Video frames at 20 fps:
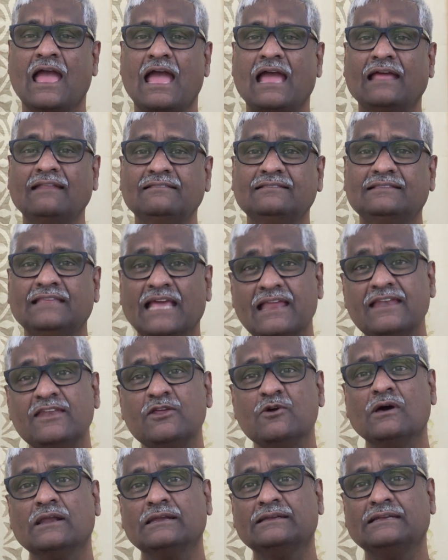And then
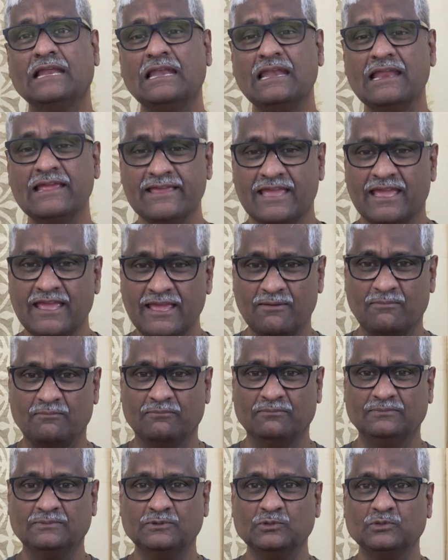you are telling
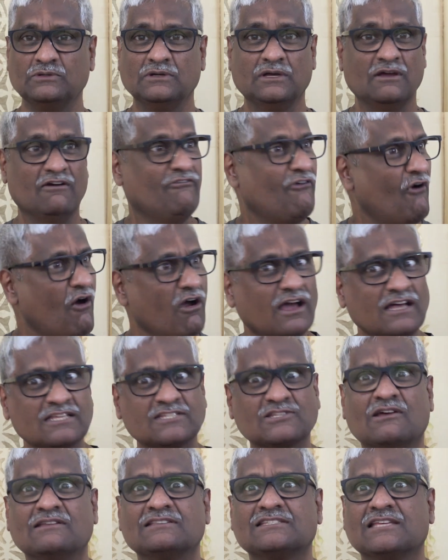him to
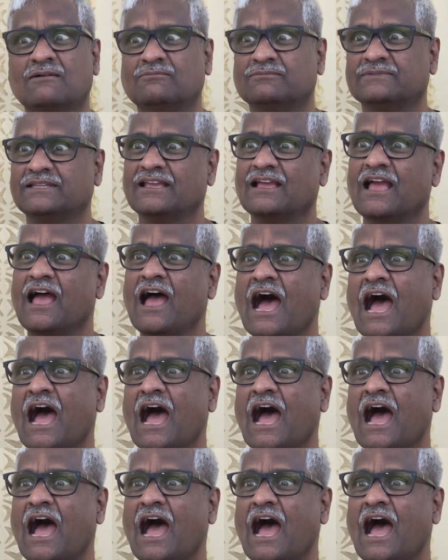focus on something.